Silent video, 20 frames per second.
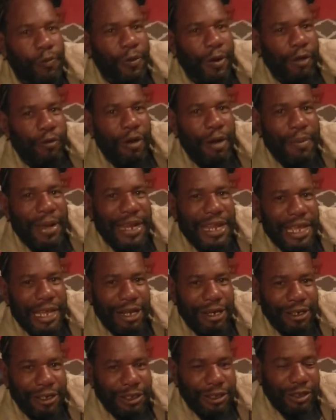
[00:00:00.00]
the remedy, you
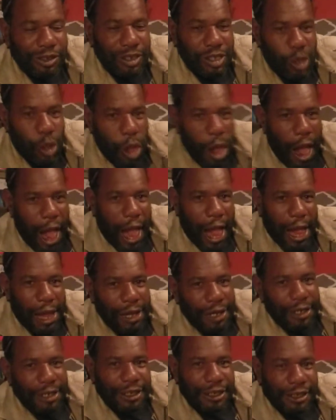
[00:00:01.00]
know? Yeah.
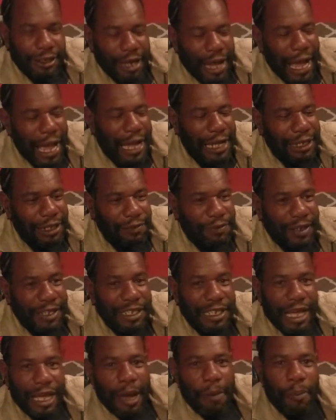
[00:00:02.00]
Right, if you
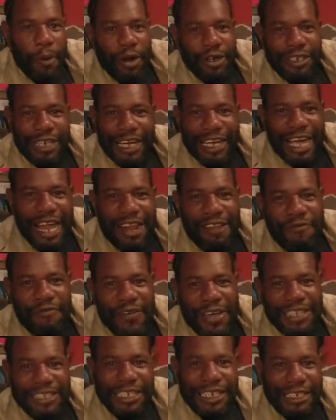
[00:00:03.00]
tell your project and
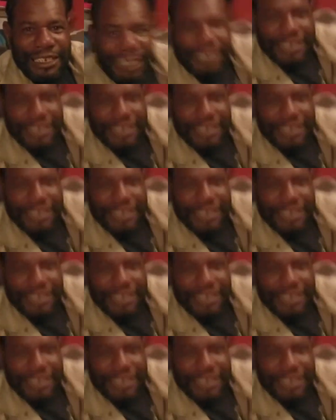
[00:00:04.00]
fix it.